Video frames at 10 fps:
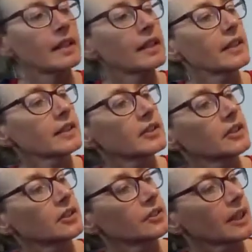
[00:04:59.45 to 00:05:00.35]
geared
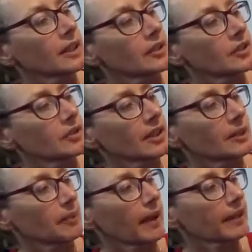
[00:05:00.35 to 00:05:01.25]
tuning
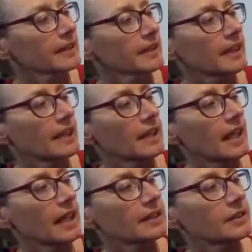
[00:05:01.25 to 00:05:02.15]
pegs,
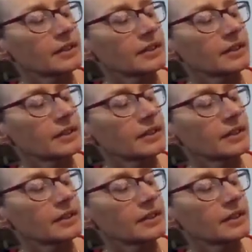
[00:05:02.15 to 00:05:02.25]
and you